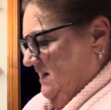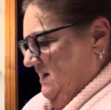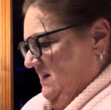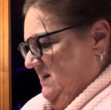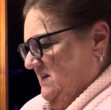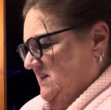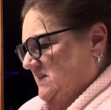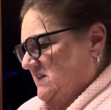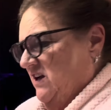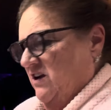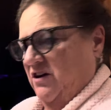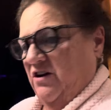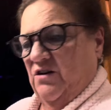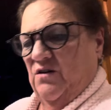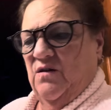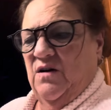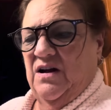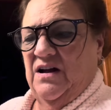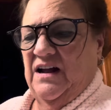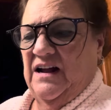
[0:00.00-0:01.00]

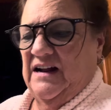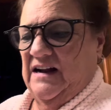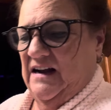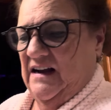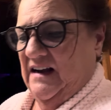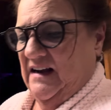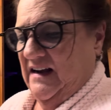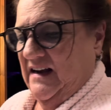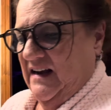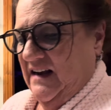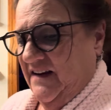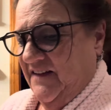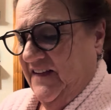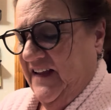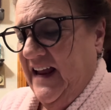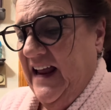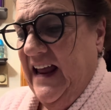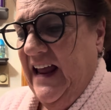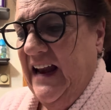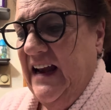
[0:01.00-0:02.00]
So
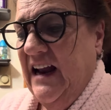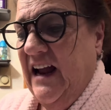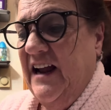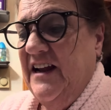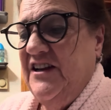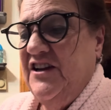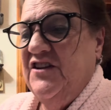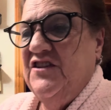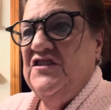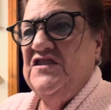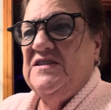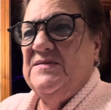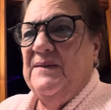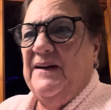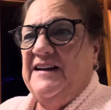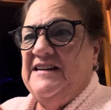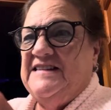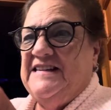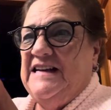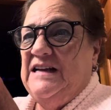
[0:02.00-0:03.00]
then I use
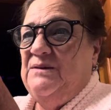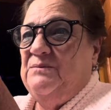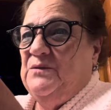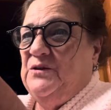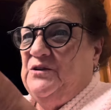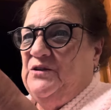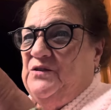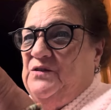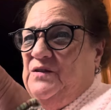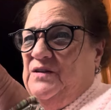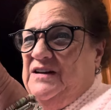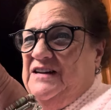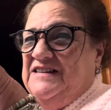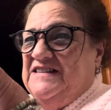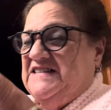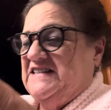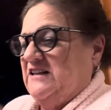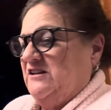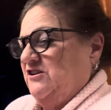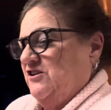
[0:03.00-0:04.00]
my Temu
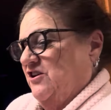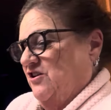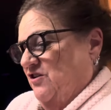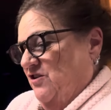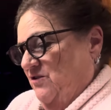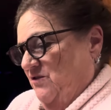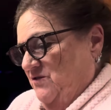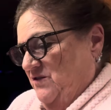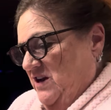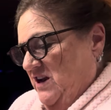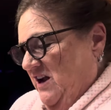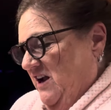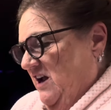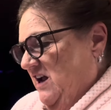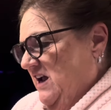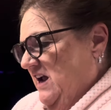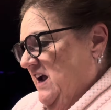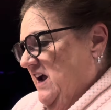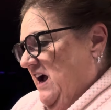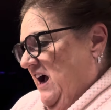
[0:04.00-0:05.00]
silicone
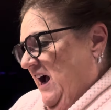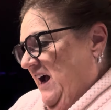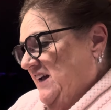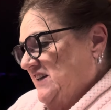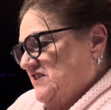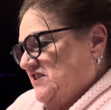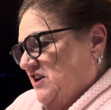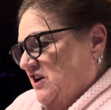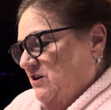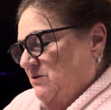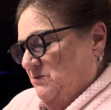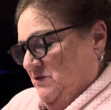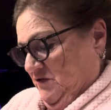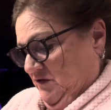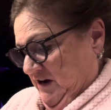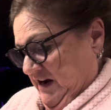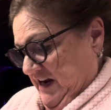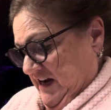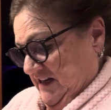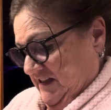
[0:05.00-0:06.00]
ice cube
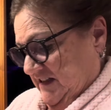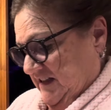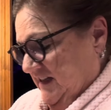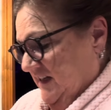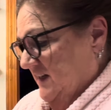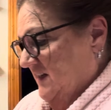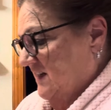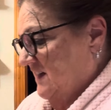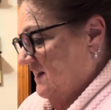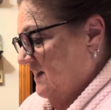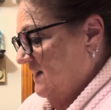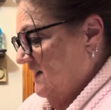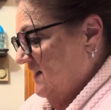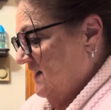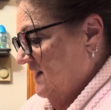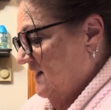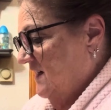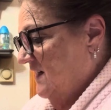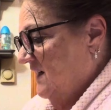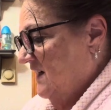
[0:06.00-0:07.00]
trays
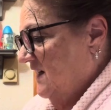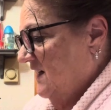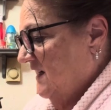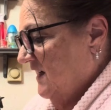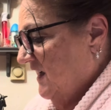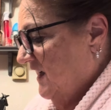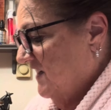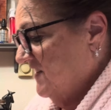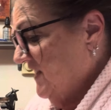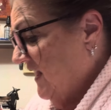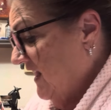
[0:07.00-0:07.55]
because I